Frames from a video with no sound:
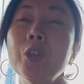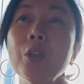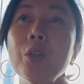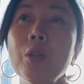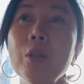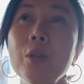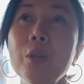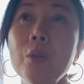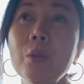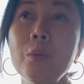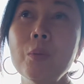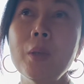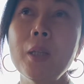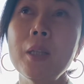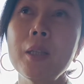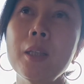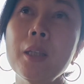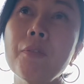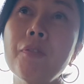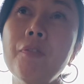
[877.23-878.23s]
So
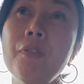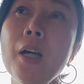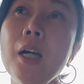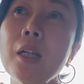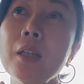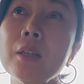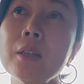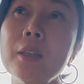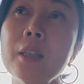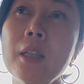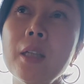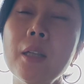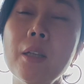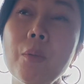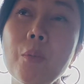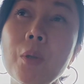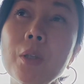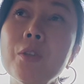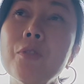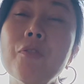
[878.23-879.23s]
the fund
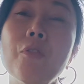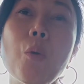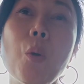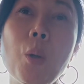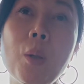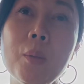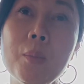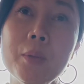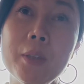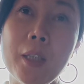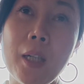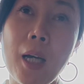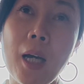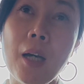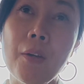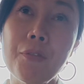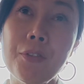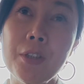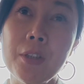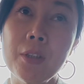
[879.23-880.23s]
was formed
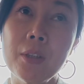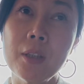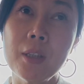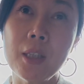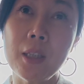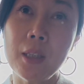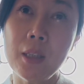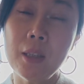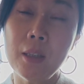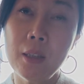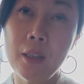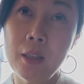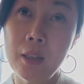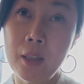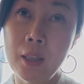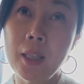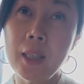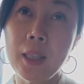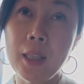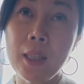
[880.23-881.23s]
after
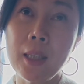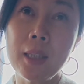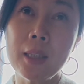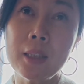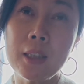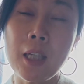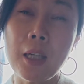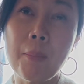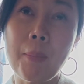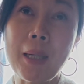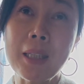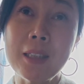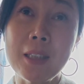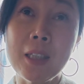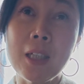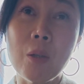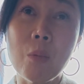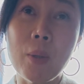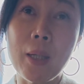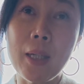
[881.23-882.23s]
his
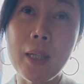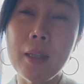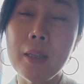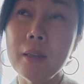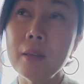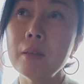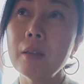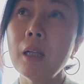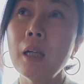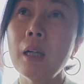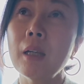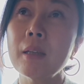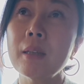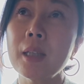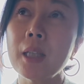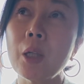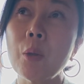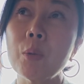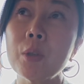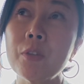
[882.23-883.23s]
passing away. I
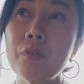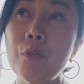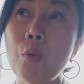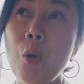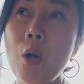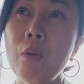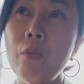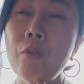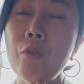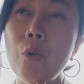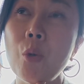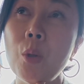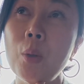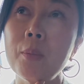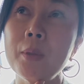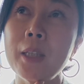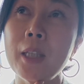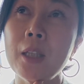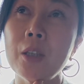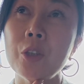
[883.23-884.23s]
think it was
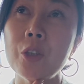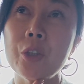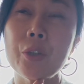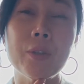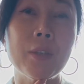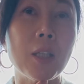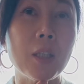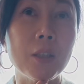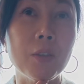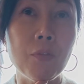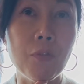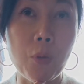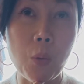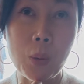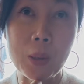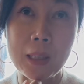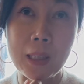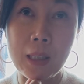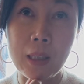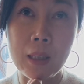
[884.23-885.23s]
formed in
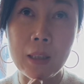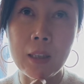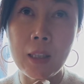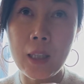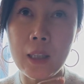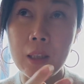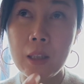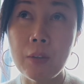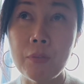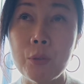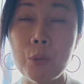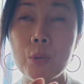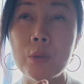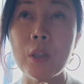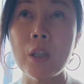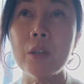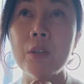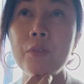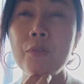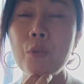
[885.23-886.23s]
2014, the end of
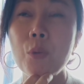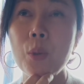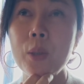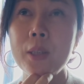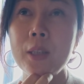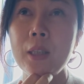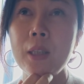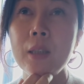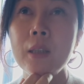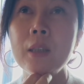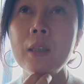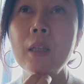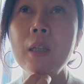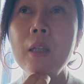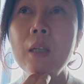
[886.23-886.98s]
2014.